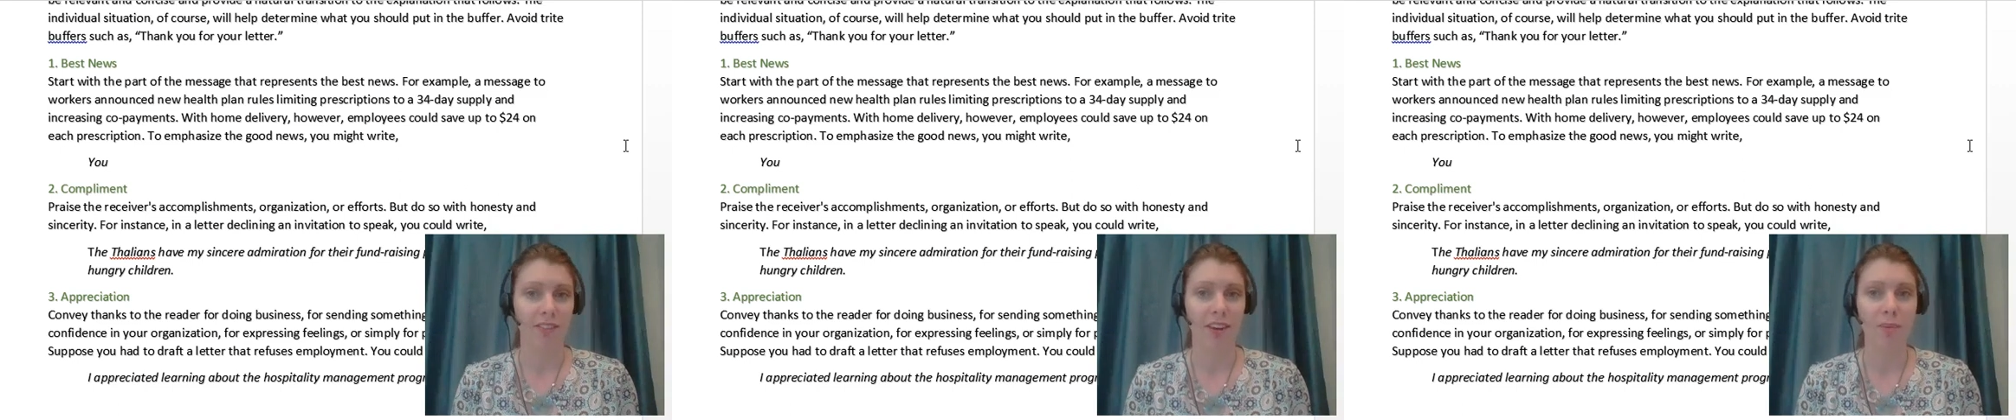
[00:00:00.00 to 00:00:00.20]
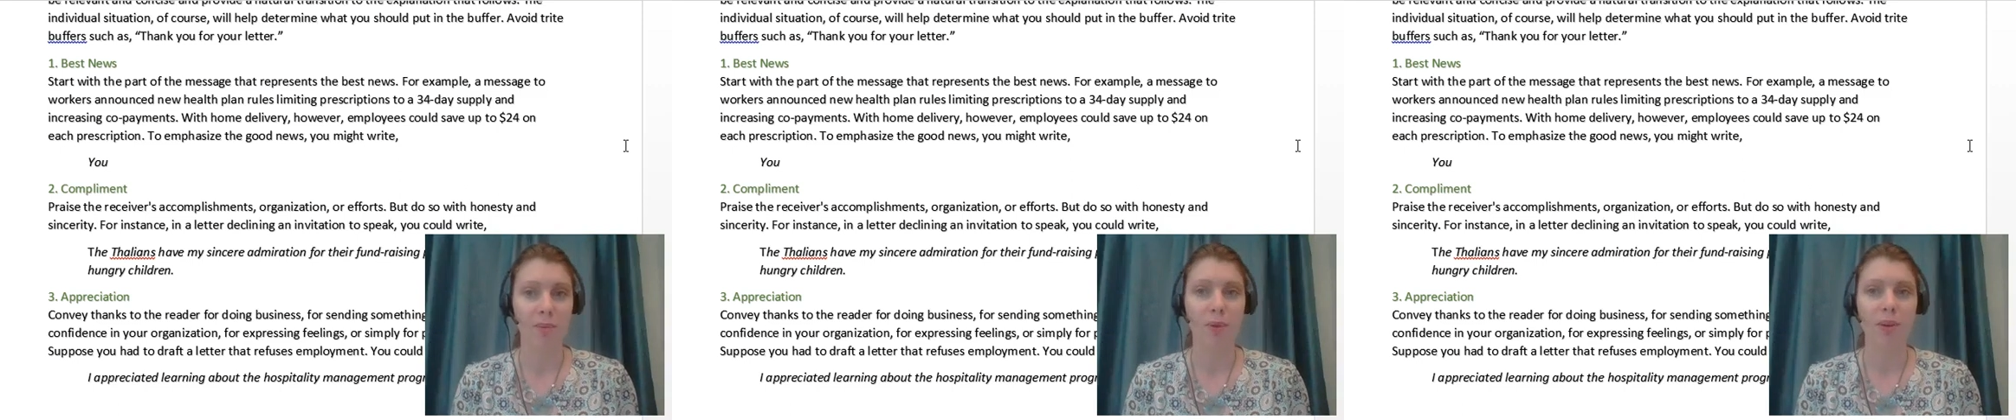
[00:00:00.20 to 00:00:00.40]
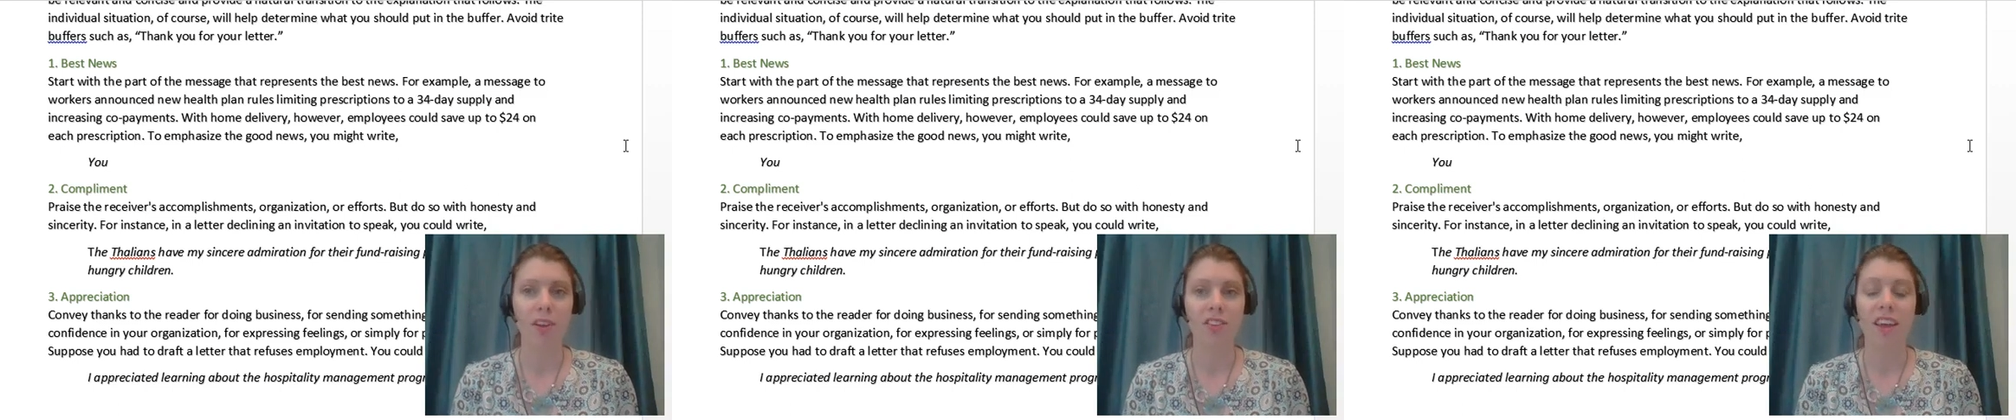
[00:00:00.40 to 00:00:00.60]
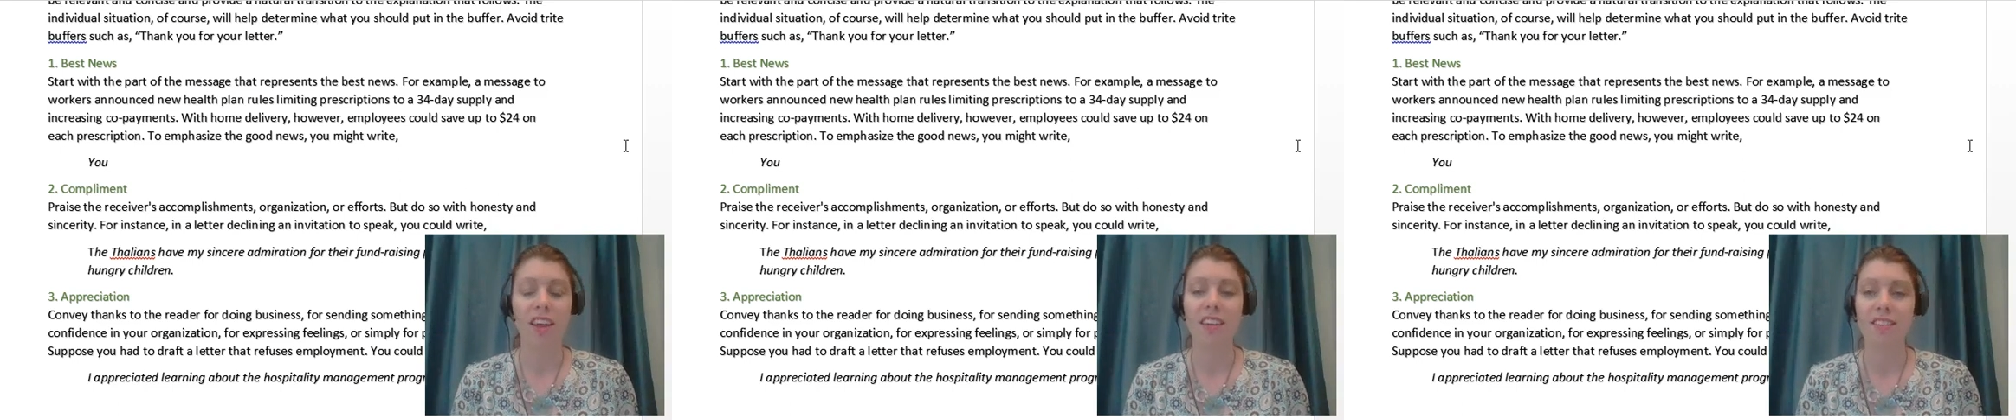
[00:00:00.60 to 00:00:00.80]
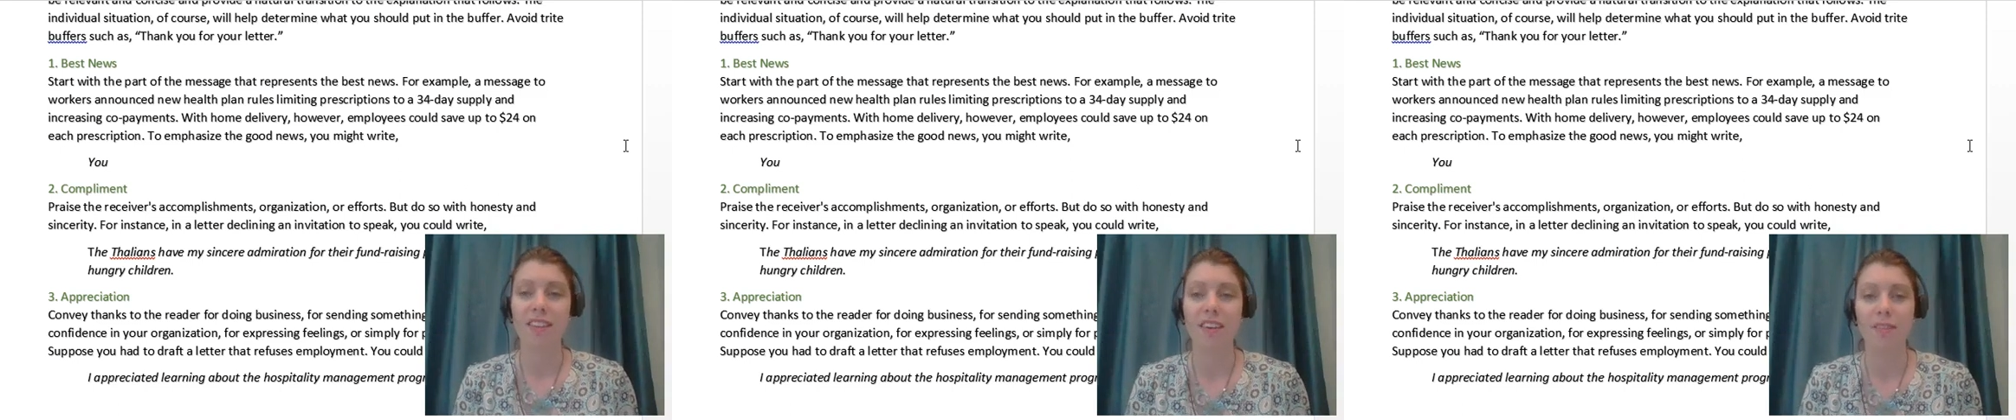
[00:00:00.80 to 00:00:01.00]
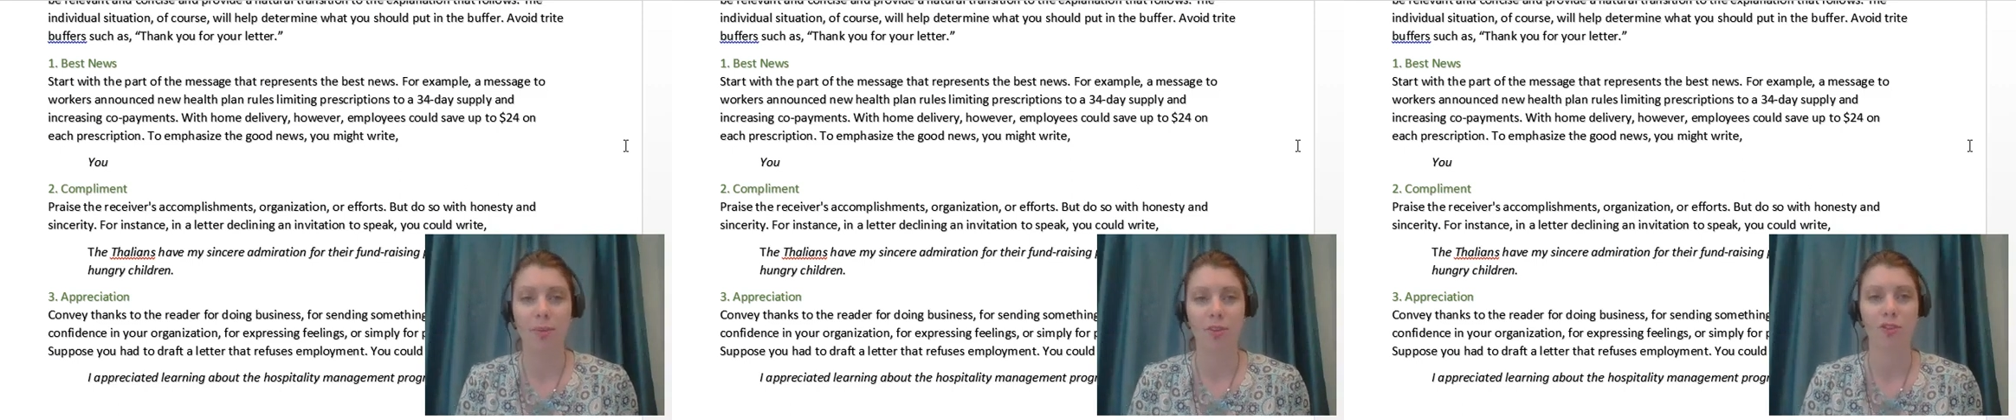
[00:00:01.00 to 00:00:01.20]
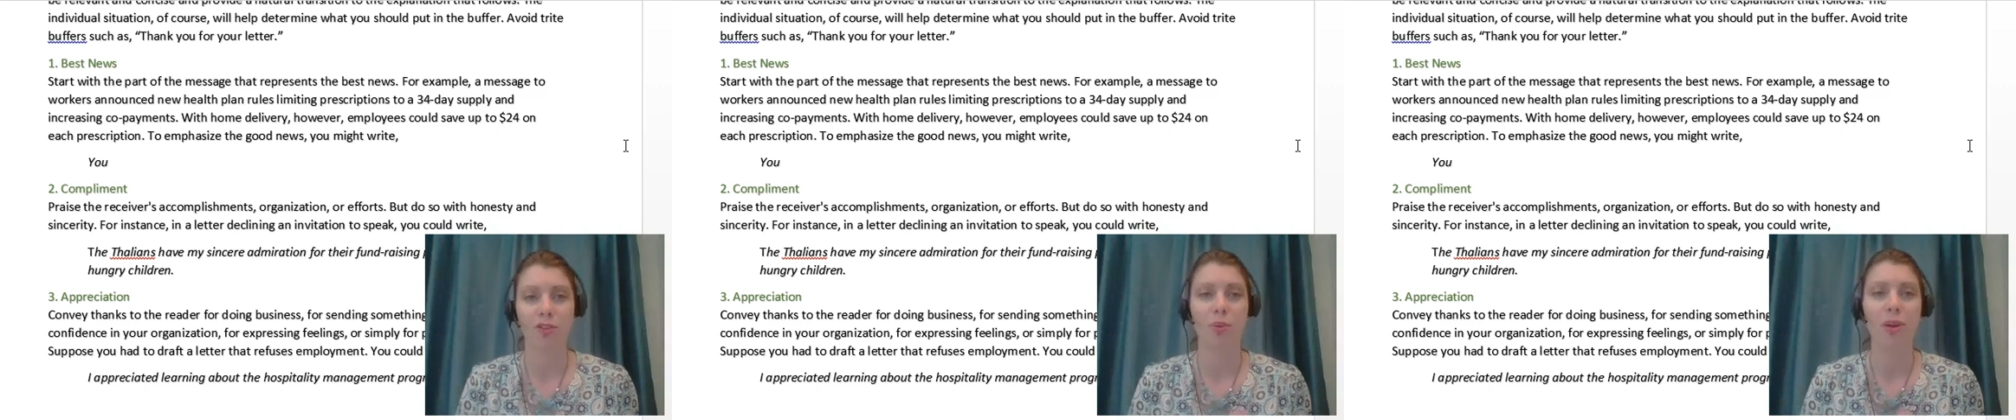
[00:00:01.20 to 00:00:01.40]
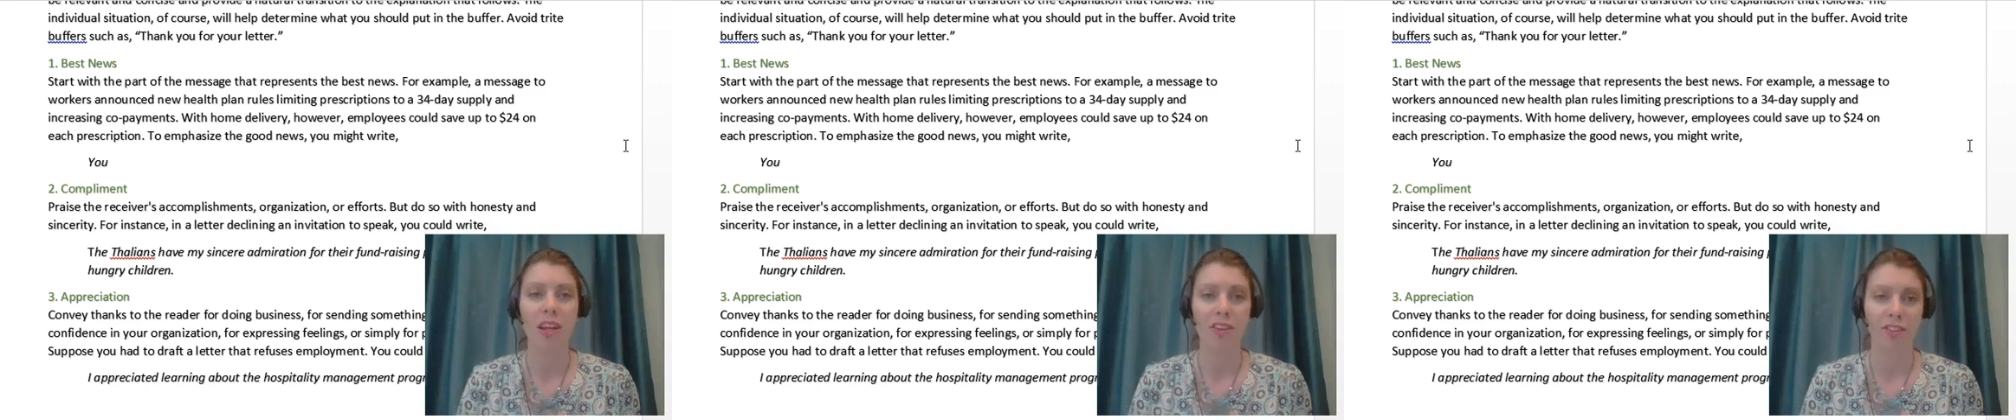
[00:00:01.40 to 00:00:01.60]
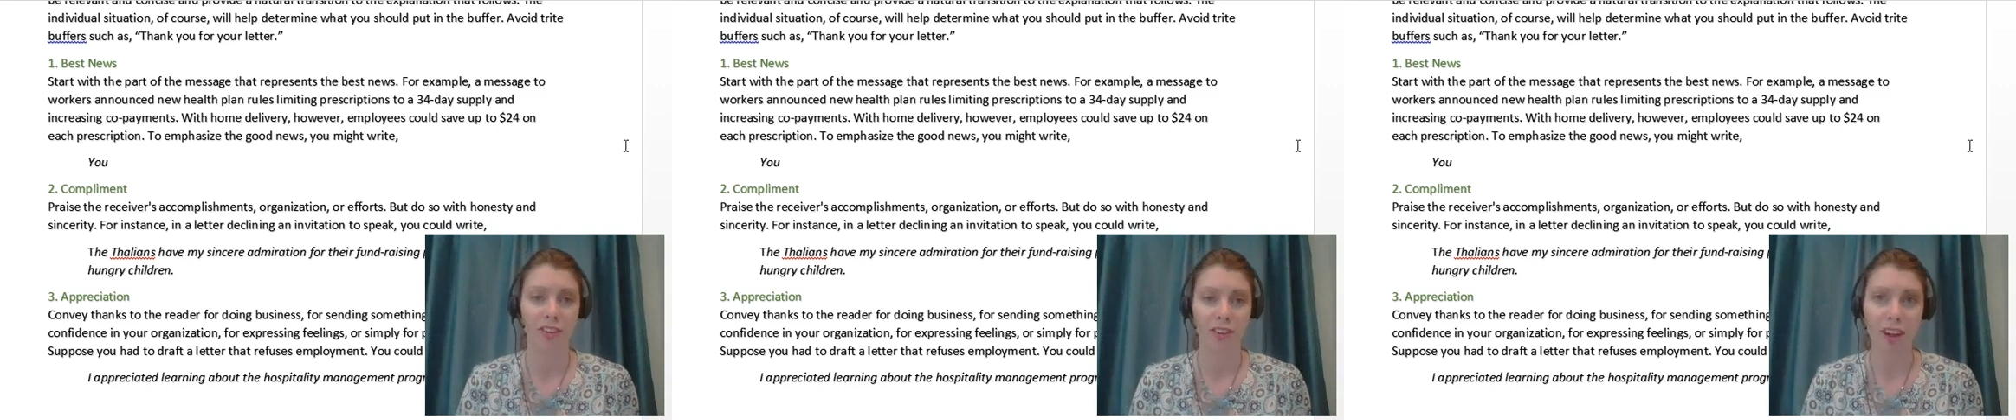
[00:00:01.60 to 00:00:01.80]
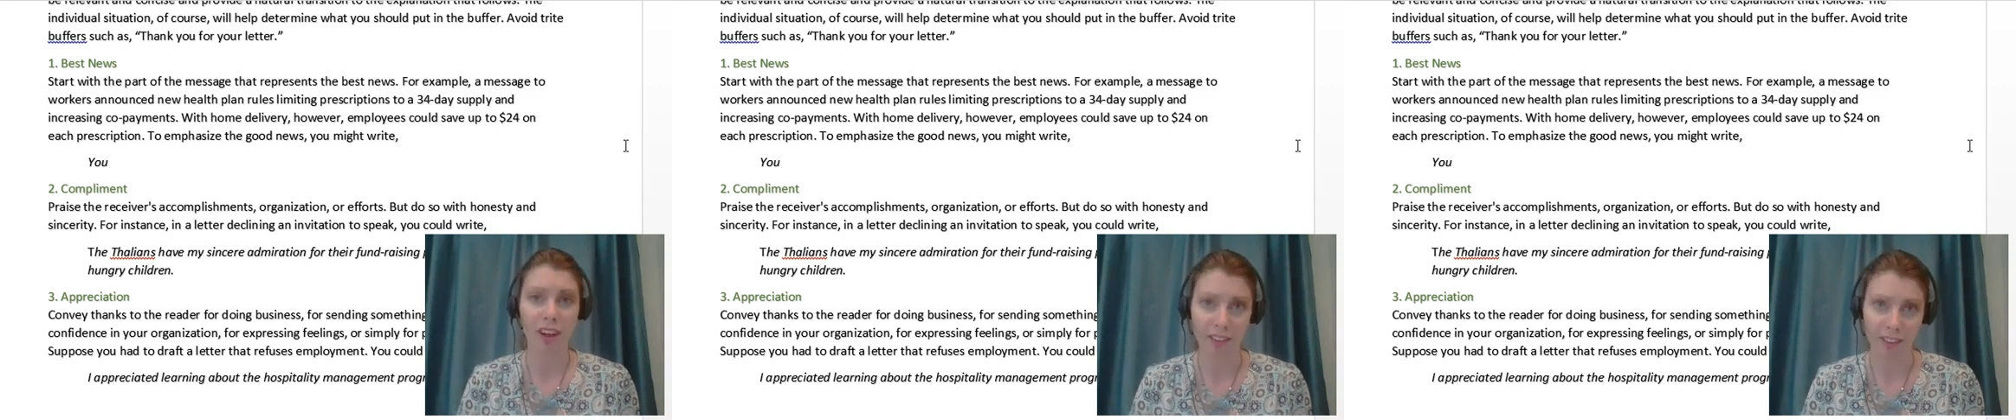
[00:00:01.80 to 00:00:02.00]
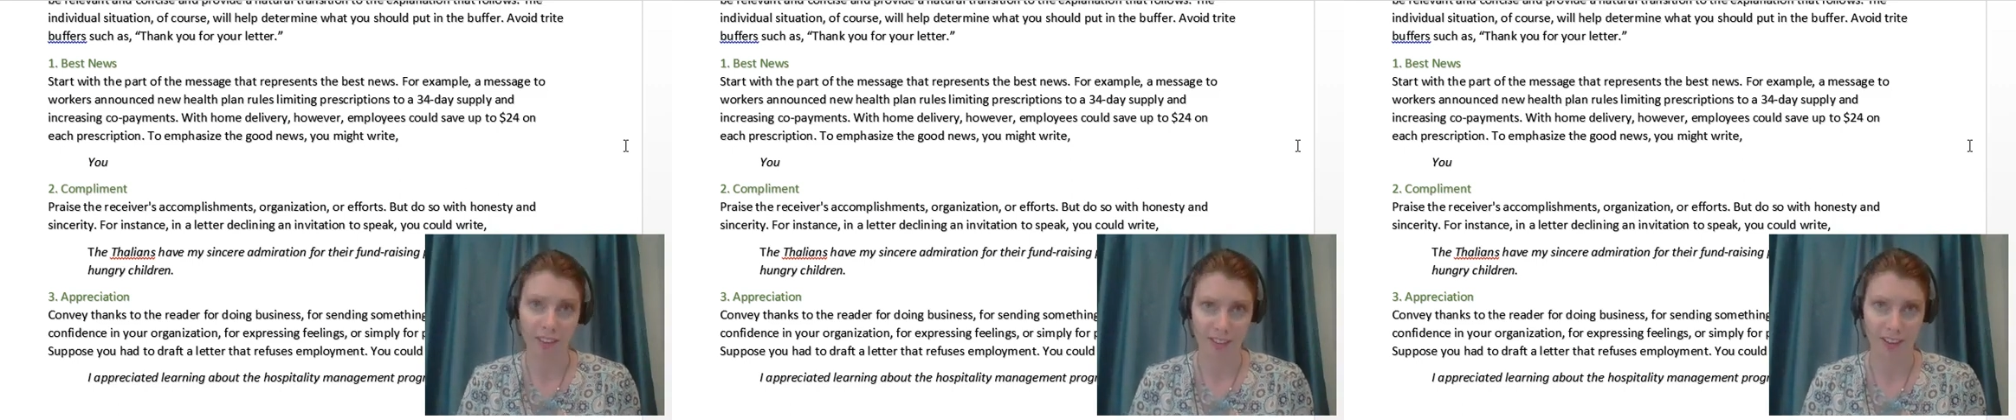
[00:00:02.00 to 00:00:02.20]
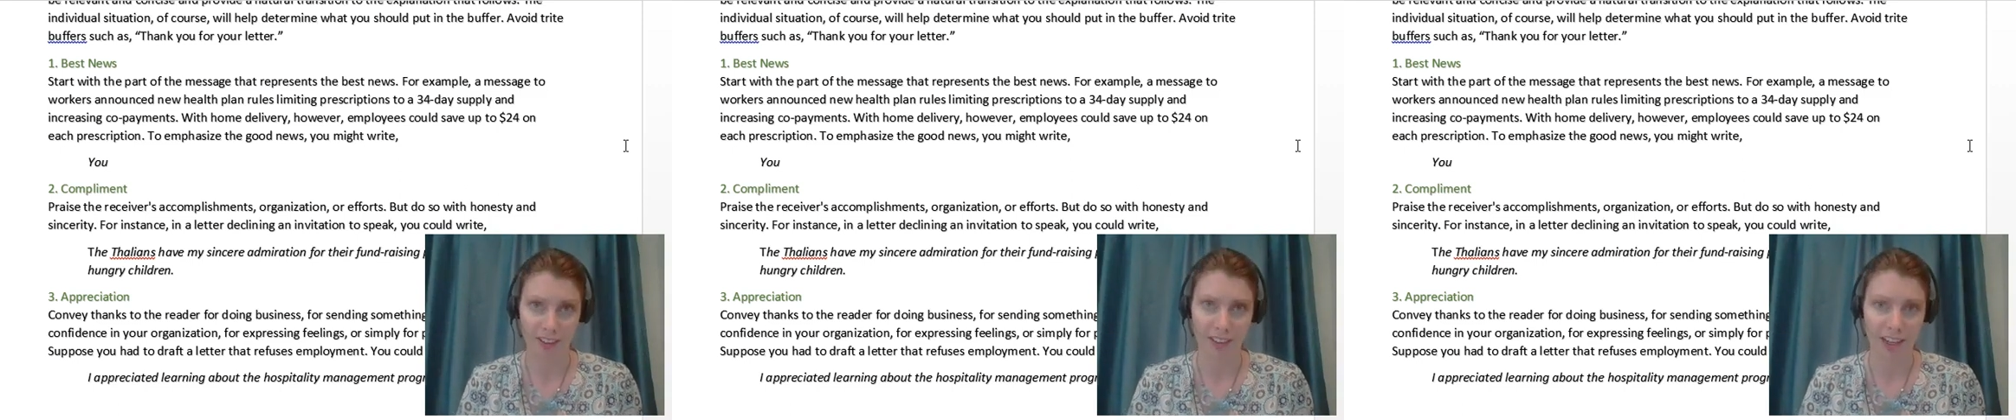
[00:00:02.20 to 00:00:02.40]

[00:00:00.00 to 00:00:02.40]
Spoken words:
employees can save up to $24 on